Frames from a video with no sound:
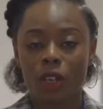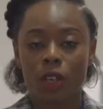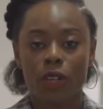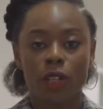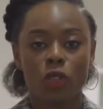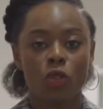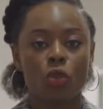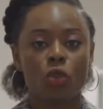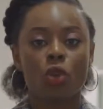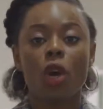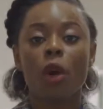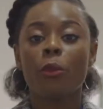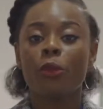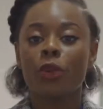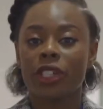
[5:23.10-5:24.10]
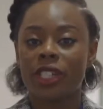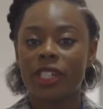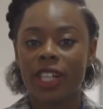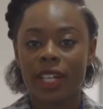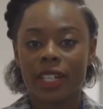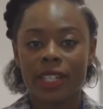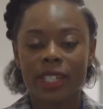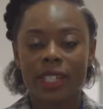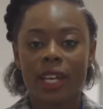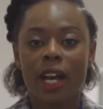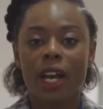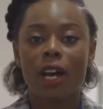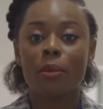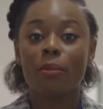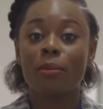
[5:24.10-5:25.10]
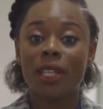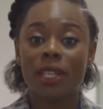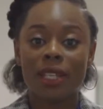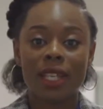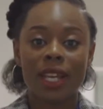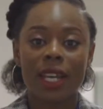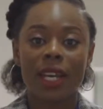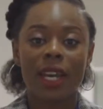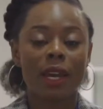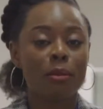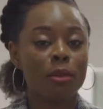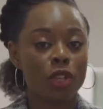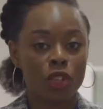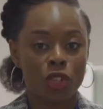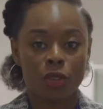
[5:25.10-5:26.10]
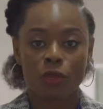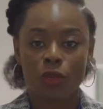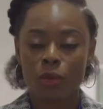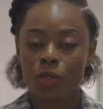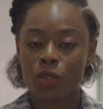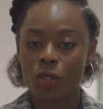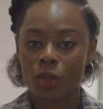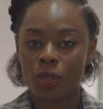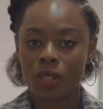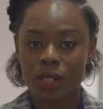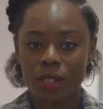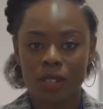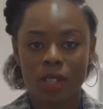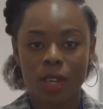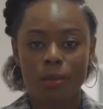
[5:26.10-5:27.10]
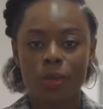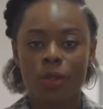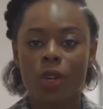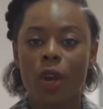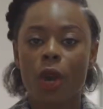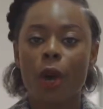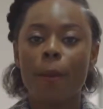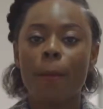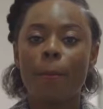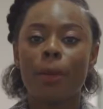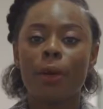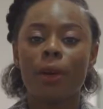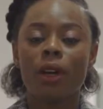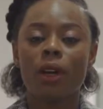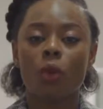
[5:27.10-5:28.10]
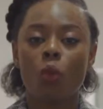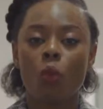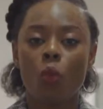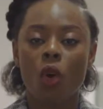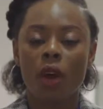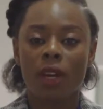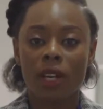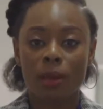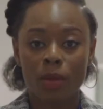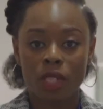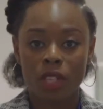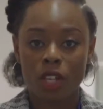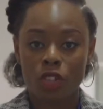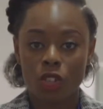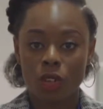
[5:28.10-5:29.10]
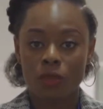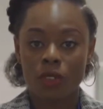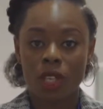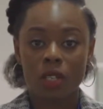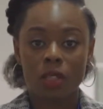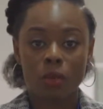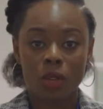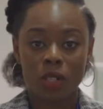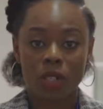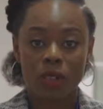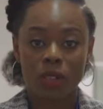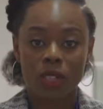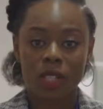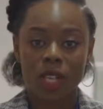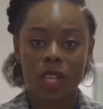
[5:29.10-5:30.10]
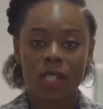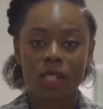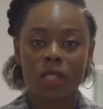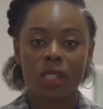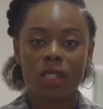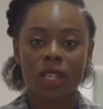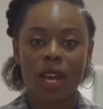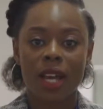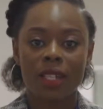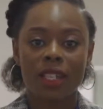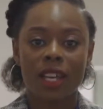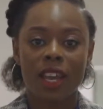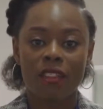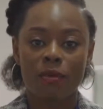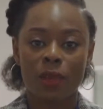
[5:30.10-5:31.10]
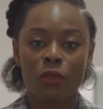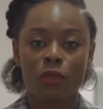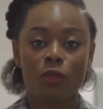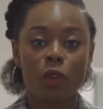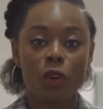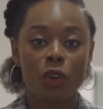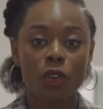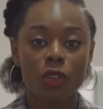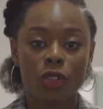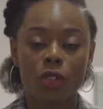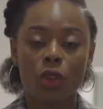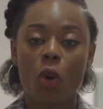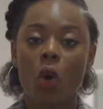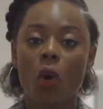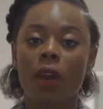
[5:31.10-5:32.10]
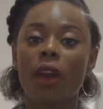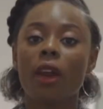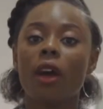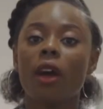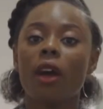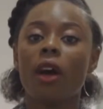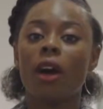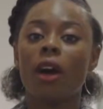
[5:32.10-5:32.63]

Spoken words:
in order to predict methane emission from sewer systems. But one limitation of these models is that they have been focused on